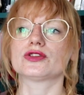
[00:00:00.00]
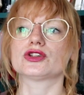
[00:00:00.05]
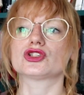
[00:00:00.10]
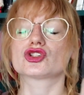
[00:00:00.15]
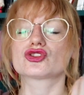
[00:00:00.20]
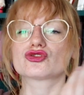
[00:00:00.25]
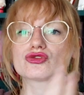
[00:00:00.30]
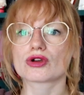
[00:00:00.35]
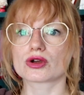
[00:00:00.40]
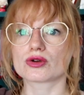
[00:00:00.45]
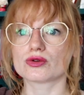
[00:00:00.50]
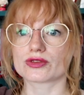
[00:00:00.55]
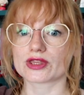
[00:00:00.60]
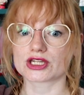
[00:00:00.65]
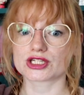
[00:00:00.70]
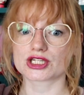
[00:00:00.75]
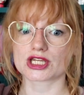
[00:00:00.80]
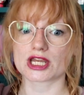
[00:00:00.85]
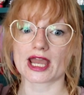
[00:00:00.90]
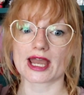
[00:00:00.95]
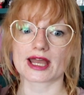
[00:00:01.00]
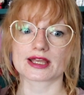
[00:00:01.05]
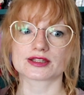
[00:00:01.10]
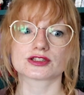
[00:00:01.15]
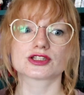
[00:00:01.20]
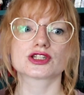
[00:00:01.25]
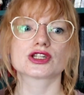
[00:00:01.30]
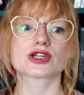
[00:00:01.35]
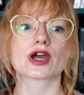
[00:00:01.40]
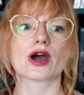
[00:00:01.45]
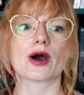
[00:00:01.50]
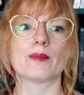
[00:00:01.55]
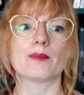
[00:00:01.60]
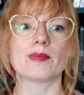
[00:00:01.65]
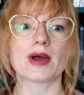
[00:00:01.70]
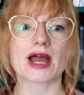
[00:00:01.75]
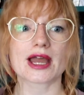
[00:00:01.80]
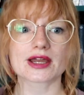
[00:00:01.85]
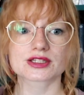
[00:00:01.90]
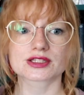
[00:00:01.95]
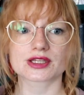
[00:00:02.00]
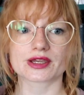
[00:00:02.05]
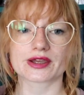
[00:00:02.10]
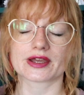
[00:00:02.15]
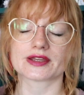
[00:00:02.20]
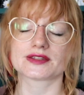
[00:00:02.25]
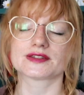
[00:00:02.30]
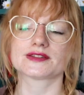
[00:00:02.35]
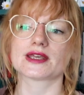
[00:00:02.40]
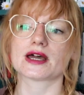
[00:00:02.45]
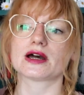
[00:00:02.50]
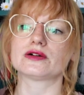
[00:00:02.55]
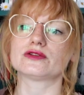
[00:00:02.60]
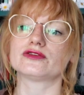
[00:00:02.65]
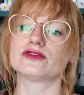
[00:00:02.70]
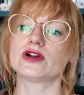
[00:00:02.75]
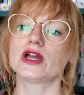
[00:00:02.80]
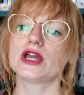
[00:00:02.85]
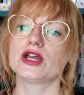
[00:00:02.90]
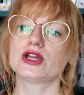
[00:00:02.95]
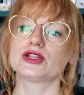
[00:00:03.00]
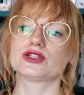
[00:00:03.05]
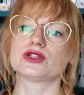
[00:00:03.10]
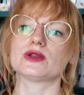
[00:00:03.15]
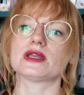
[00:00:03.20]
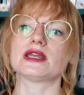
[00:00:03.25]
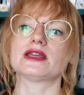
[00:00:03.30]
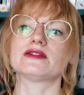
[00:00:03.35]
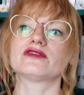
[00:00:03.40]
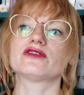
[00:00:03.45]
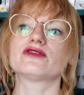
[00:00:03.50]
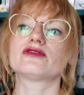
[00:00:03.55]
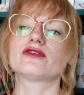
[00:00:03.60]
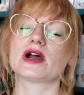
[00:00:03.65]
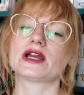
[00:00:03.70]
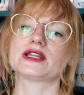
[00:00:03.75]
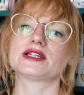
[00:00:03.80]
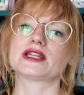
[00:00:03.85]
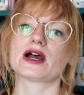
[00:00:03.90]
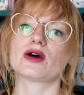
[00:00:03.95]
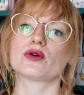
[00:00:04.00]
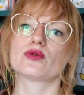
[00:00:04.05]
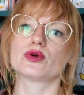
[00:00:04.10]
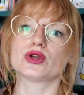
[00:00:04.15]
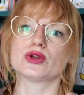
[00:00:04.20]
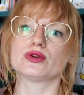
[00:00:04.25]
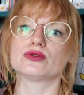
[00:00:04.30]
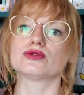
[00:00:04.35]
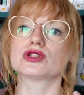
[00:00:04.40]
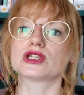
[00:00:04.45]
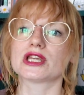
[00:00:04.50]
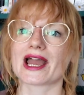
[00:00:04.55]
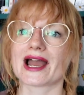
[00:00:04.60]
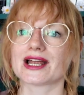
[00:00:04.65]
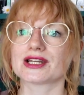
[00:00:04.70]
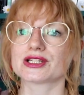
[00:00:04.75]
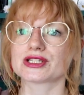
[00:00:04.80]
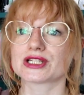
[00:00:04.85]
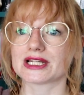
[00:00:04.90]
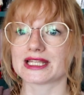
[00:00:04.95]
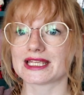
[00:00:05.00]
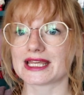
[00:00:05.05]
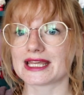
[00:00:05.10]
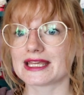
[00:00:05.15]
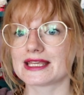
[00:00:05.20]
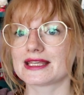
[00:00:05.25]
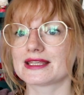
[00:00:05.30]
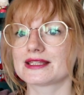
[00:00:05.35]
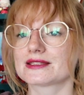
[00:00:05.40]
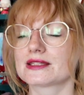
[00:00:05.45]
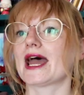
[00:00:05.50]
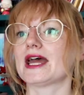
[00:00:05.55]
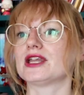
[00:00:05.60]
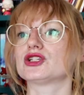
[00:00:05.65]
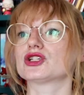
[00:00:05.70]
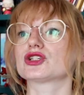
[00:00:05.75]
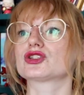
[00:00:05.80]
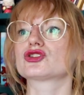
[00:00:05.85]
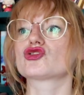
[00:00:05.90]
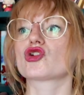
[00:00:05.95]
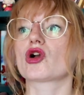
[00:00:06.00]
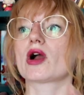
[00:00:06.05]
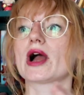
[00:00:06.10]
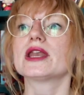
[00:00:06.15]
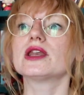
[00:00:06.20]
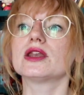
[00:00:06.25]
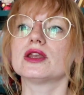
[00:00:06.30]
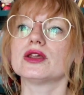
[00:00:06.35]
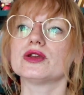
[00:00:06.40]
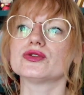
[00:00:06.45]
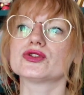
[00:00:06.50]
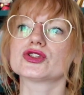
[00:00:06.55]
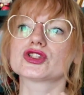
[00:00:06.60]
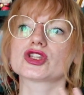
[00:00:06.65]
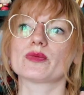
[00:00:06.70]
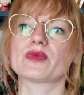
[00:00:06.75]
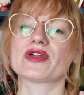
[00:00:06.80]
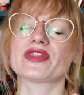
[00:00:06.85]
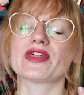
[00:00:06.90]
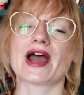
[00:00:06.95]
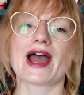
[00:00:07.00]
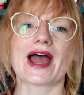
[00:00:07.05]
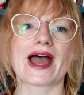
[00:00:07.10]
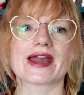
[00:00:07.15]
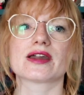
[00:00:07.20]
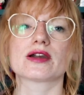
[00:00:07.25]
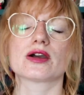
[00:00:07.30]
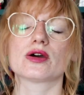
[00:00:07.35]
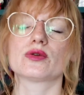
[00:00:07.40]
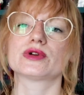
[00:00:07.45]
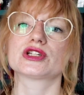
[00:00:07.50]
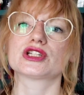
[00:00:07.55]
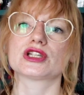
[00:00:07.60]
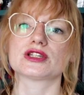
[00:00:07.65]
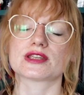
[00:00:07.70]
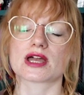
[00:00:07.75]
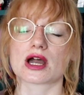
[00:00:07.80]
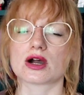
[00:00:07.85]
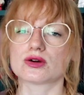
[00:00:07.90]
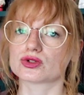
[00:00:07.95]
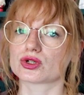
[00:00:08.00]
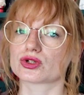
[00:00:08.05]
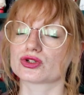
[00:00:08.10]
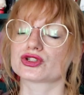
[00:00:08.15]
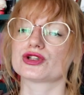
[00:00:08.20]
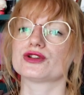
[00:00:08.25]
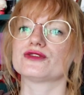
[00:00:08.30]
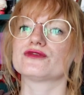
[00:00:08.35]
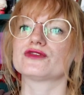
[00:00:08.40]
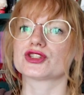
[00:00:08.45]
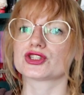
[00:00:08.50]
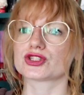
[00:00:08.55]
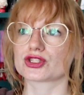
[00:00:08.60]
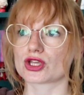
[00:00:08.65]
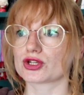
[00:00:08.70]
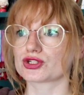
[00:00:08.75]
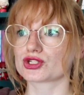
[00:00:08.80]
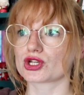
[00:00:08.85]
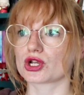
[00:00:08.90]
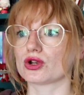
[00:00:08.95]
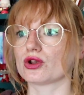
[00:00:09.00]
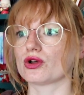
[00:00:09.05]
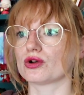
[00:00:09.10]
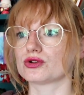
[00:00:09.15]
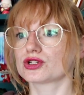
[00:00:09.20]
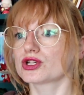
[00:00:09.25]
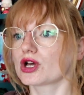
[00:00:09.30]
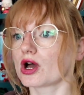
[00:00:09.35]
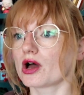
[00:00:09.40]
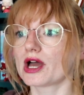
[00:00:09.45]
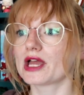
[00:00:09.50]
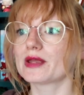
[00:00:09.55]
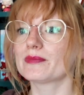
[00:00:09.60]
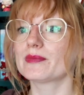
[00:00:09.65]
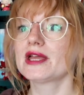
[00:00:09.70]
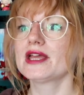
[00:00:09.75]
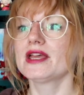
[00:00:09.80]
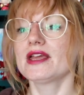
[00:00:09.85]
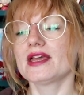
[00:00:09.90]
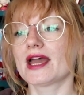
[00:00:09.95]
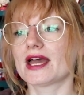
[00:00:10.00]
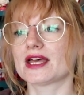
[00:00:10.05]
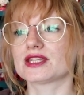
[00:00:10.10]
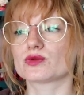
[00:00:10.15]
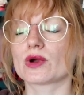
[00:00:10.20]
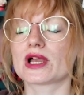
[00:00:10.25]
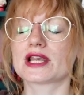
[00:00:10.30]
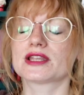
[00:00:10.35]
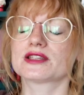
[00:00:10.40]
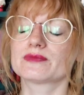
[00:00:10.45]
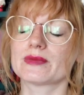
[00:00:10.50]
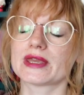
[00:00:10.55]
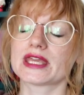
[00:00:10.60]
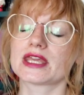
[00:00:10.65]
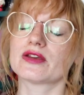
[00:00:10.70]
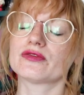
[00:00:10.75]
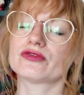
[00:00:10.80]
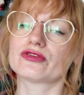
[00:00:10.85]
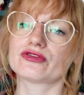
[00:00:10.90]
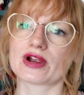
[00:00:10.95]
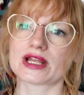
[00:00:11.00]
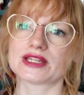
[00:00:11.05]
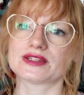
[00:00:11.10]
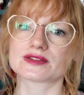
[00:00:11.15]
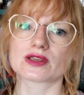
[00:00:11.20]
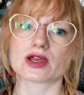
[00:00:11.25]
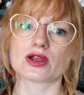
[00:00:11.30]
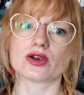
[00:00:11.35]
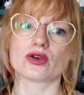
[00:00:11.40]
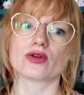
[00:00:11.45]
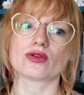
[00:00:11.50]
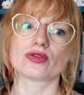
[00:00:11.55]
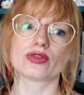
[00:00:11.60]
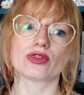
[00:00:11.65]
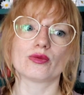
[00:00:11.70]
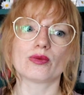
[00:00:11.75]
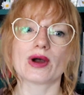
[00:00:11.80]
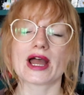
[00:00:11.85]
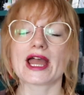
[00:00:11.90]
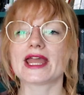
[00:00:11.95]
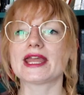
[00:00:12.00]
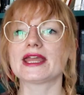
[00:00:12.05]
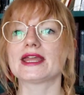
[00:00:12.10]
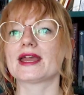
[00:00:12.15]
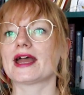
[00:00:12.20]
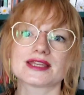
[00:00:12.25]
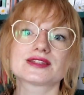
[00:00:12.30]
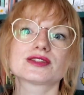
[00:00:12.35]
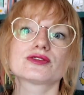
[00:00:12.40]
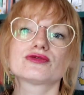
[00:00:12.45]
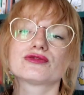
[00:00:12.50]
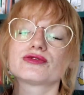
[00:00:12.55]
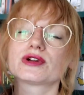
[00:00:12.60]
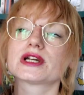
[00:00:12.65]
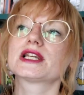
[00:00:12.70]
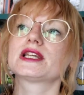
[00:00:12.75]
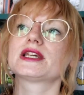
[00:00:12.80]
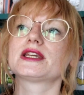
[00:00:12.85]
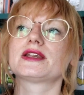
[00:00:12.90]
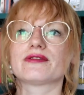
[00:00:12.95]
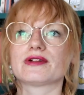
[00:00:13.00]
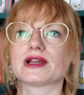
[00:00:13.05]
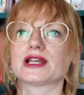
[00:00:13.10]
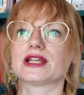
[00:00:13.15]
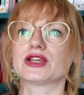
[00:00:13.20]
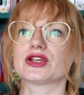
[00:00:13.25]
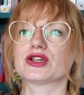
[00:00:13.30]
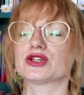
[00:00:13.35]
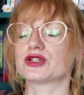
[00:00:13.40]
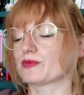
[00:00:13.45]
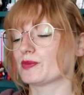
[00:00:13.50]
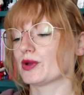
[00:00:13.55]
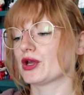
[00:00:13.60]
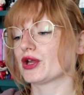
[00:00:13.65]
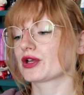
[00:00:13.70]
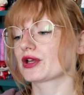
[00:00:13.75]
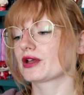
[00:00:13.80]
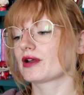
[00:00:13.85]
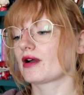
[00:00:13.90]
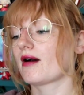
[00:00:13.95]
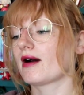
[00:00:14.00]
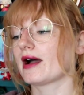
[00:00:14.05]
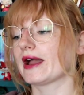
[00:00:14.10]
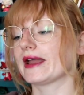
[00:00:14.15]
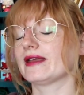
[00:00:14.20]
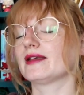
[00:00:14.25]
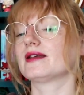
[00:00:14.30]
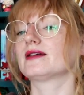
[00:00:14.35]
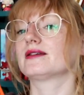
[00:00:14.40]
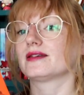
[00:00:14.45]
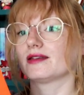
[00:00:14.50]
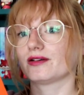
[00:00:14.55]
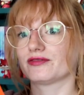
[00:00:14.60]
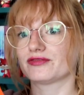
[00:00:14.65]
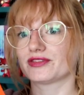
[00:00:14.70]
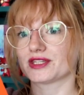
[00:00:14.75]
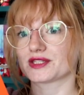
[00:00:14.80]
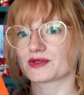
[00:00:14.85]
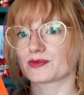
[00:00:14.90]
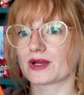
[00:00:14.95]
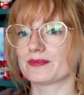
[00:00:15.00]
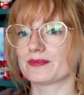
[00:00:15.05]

the struggle that she has to come back to herself, to even find out who she actually is, and just try and lose some of that anger which she's held on to for such a long time, as well as making friends along the way. It's a really, really good book. I love this